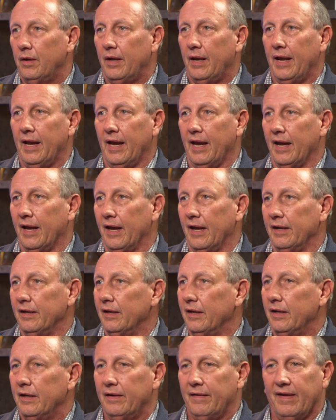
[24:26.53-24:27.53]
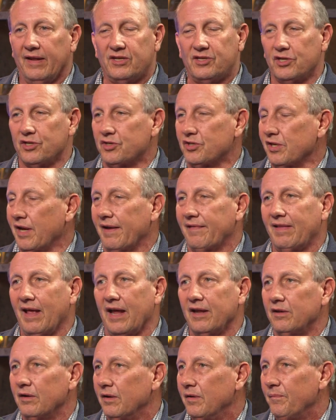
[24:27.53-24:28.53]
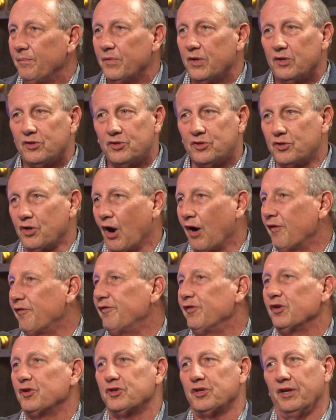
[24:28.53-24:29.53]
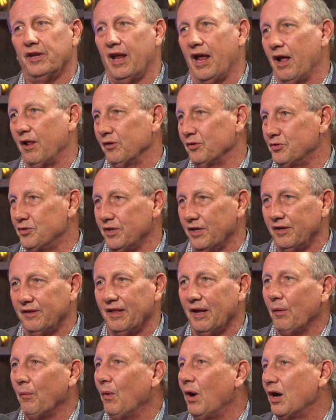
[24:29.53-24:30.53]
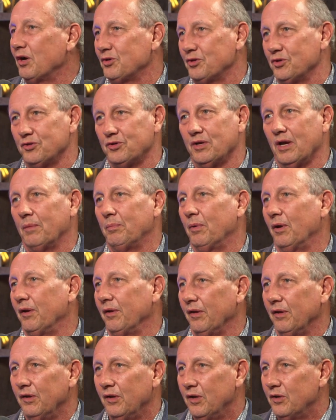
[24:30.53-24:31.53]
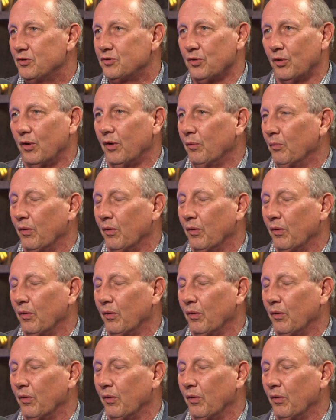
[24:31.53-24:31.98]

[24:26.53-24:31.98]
And it's just like that starfish analogy that washes up on shore.